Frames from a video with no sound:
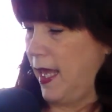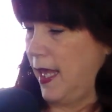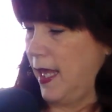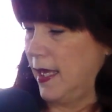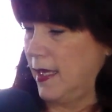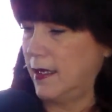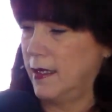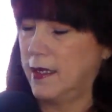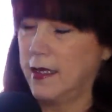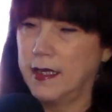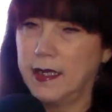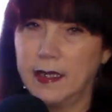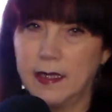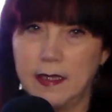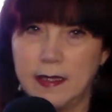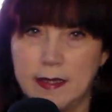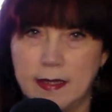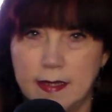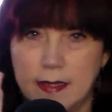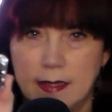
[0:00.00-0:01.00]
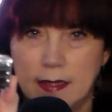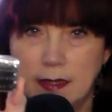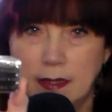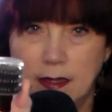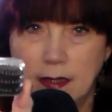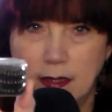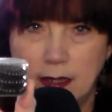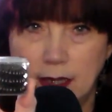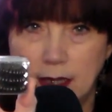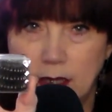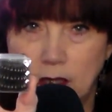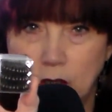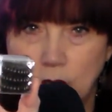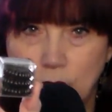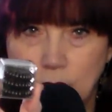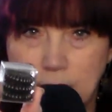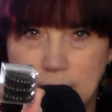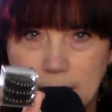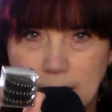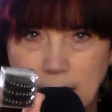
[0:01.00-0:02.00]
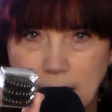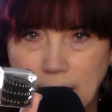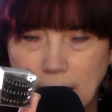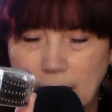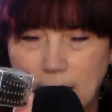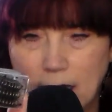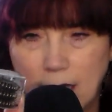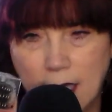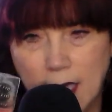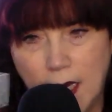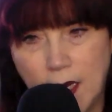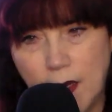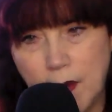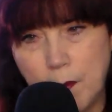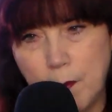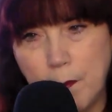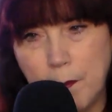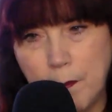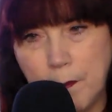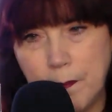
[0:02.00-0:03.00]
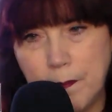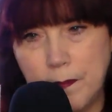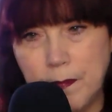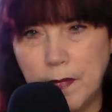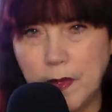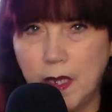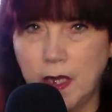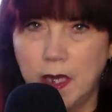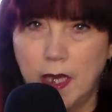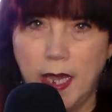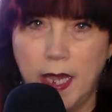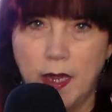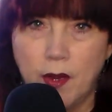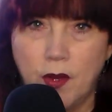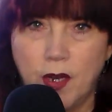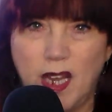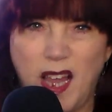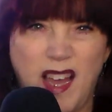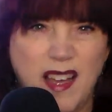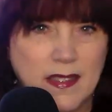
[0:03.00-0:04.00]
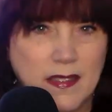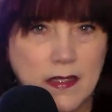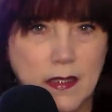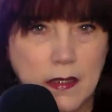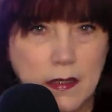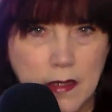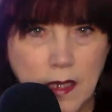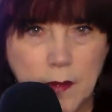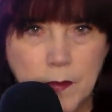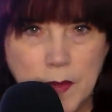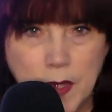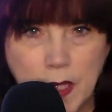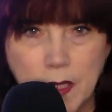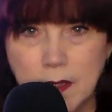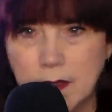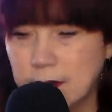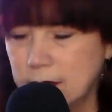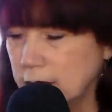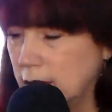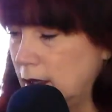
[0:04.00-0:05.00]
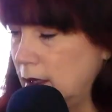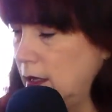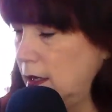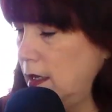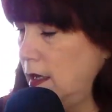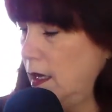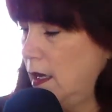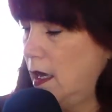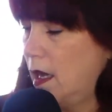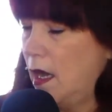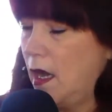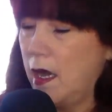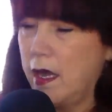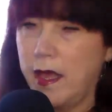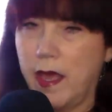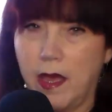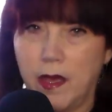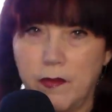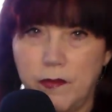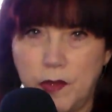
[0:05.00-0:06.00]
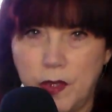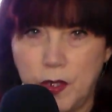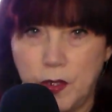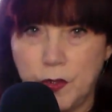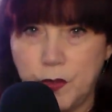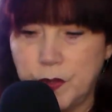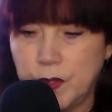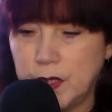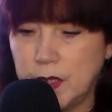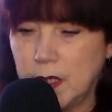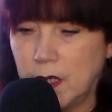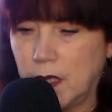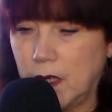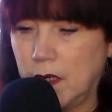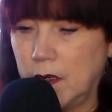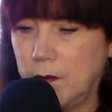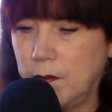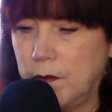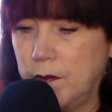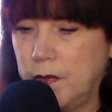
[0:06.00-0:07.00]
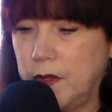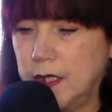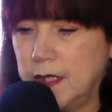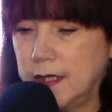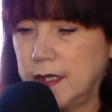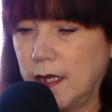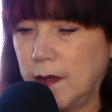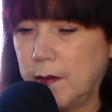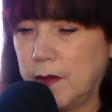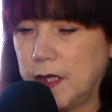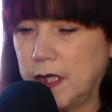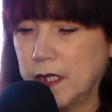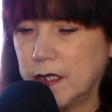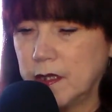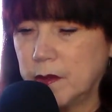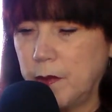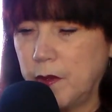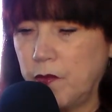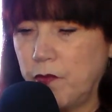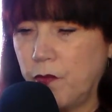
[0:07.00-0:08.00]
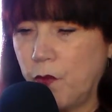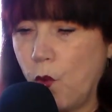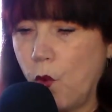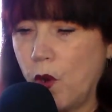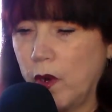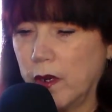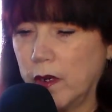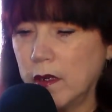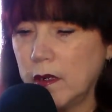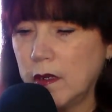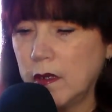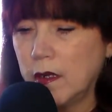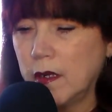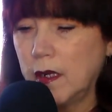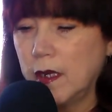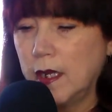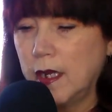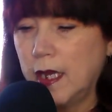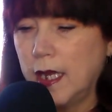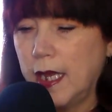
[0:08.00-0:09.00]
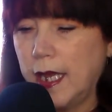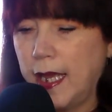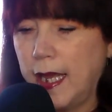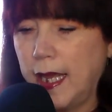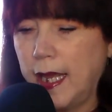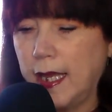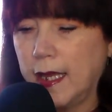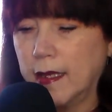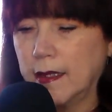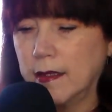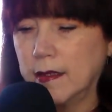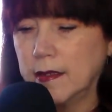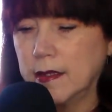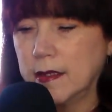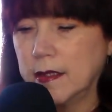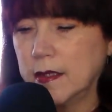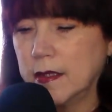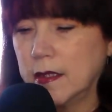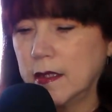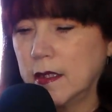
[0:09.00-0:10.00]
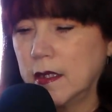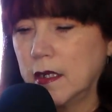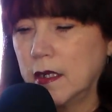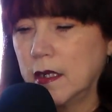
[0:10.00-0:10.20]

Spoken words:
And it looks like hair elastic type things. I have used these type of things before, and